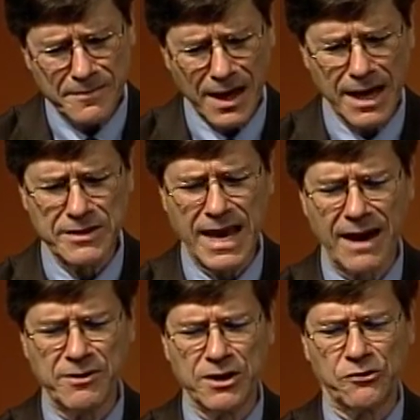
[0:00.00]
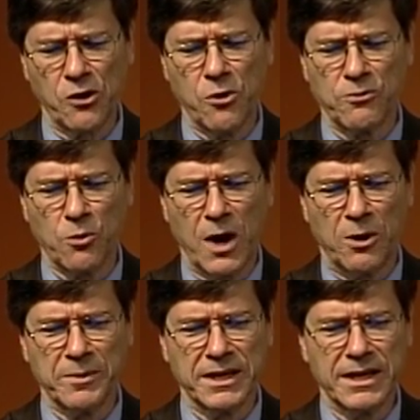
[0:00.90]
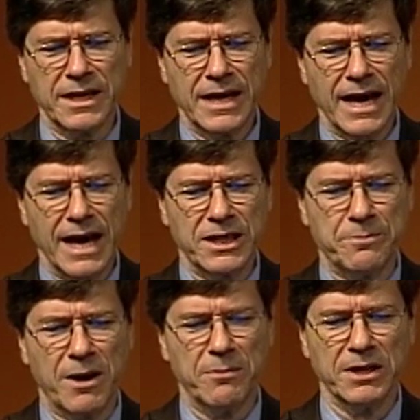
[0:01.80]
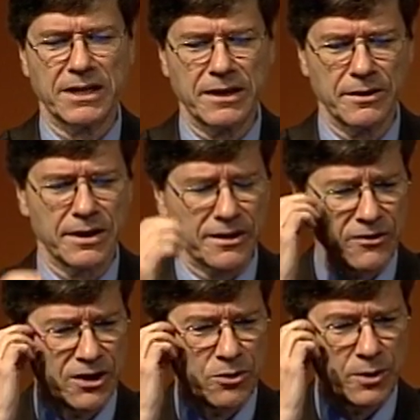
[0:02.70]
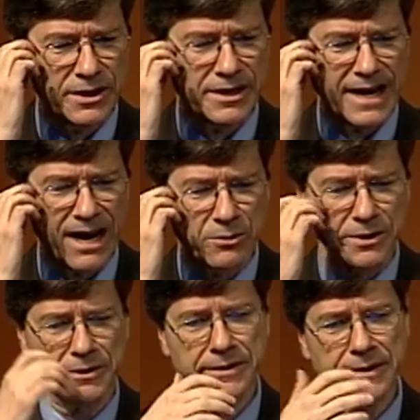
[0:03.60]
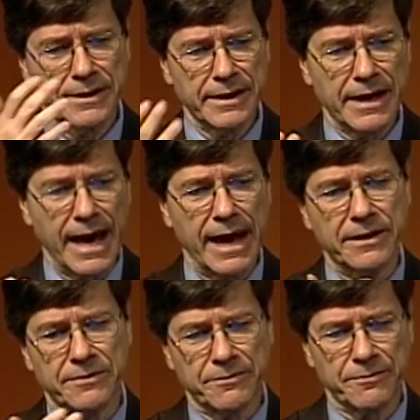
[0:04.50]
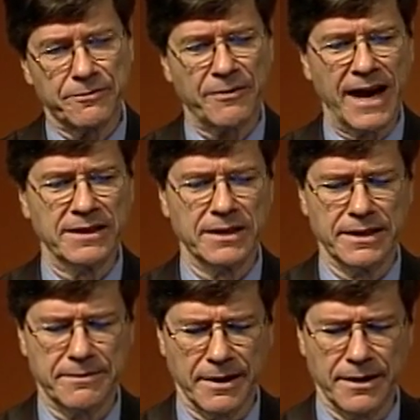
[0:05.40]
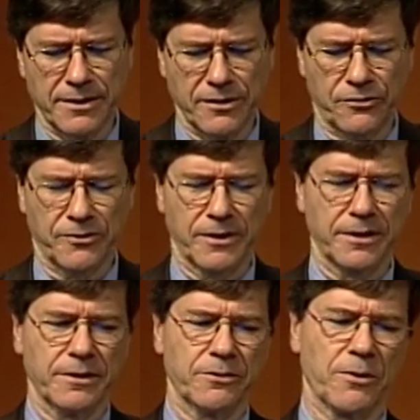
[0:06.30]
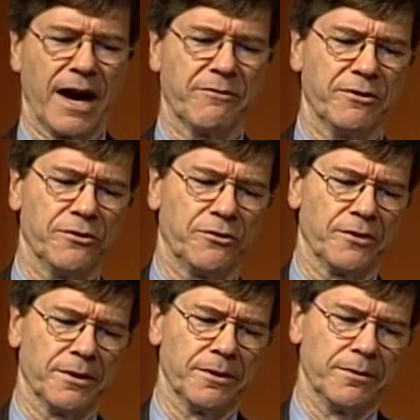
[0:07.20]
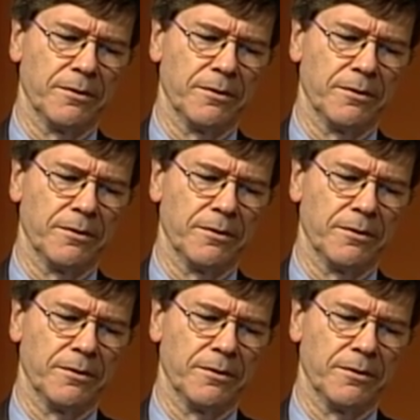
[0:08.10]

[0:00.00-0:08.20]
and the evidence overwhelming and the public continuing to doubt it. And finally, uh, this uh, graph is uh,